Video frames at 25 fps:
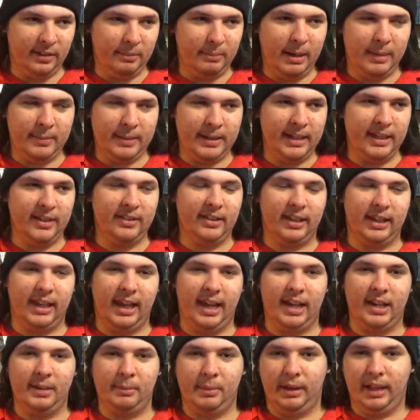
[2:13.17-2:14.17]
so maybe he is a
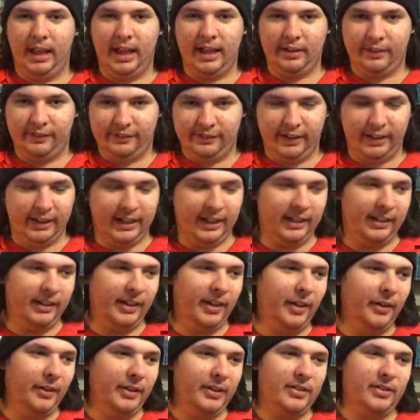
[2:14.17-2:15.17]
cannibal, I don't fucking
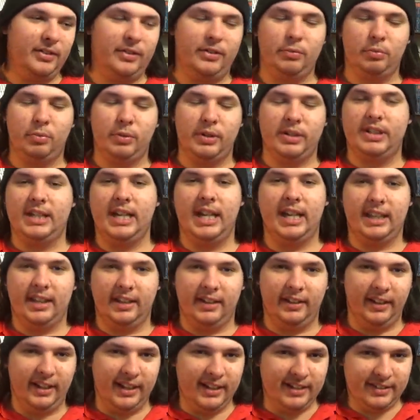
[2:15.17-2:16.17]
know, it's
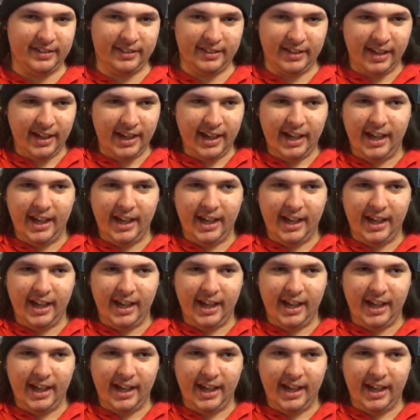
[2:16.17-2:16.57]
ridiculous.